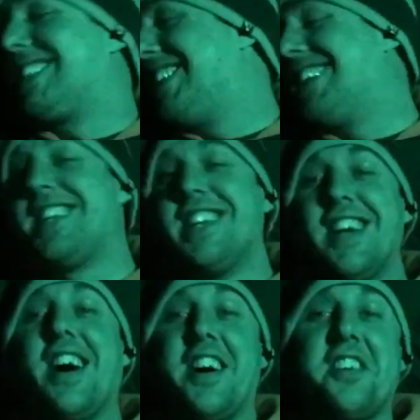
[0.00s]

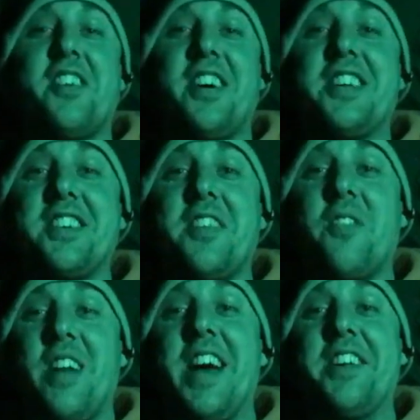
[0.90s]
Otherwise, I will end
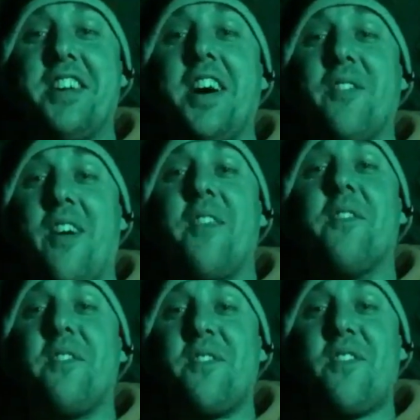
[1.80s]
up one
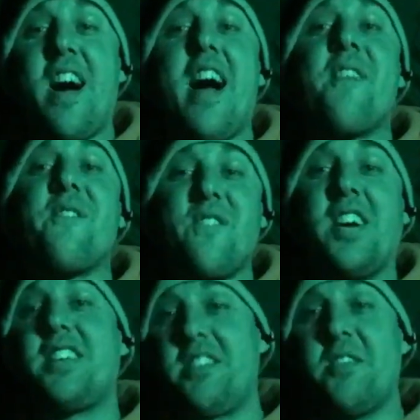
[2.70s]
fat, you know what.